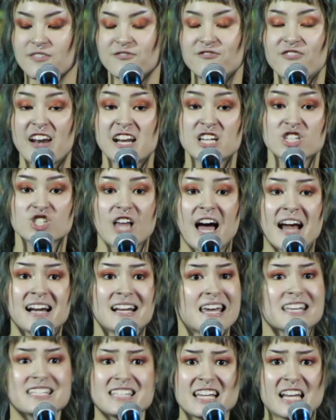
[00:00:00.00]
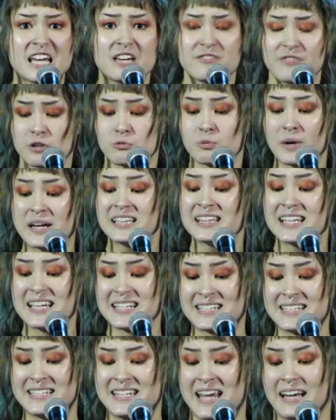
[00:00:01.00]
the finish line isn't even
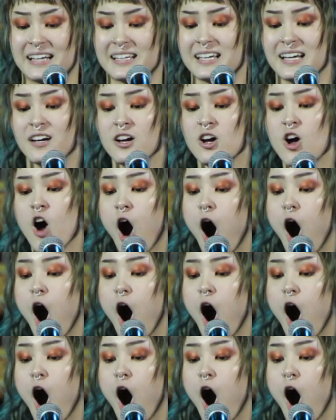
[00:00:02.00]
realistic.